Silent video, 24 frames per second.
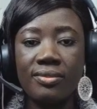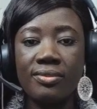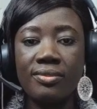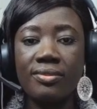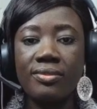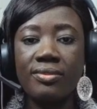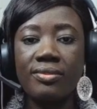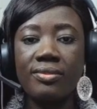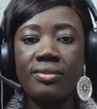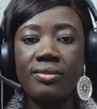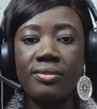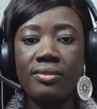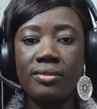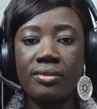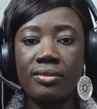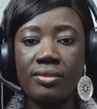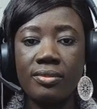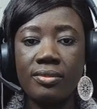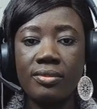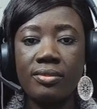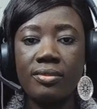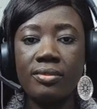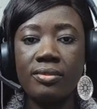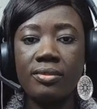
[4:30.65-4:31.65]

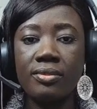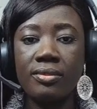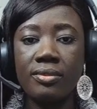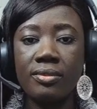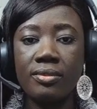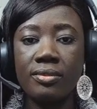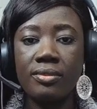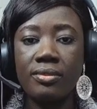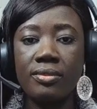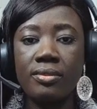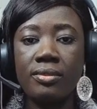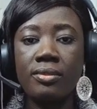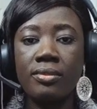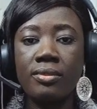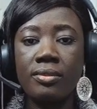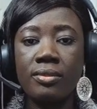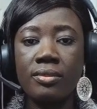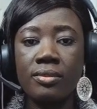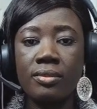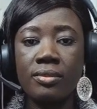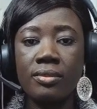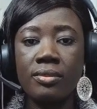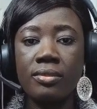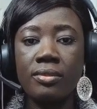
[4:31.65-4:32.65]

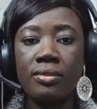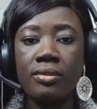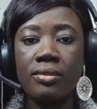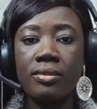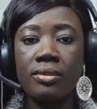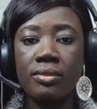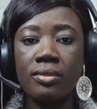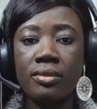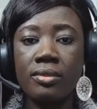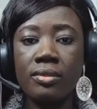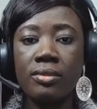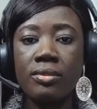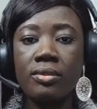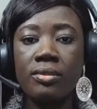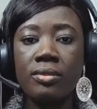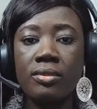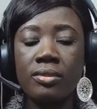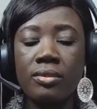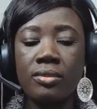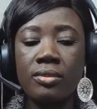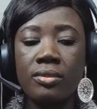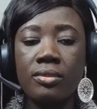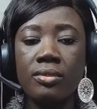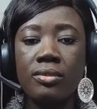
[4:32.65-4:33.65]

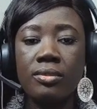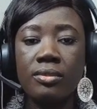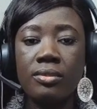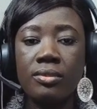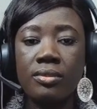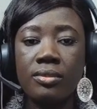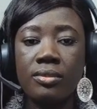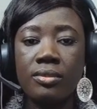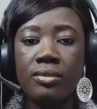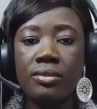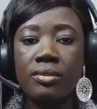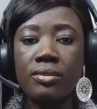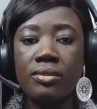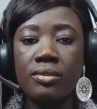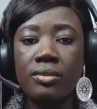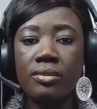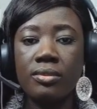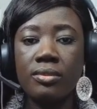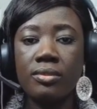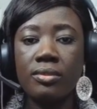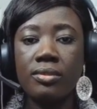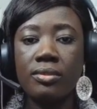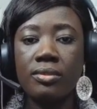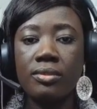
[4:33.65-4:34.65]

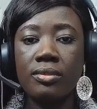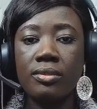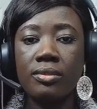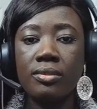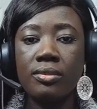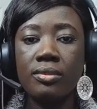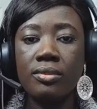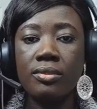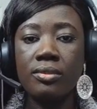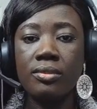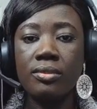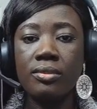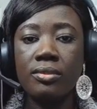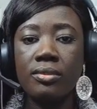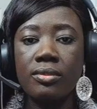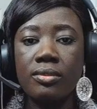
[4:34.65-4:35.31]
(not speaking)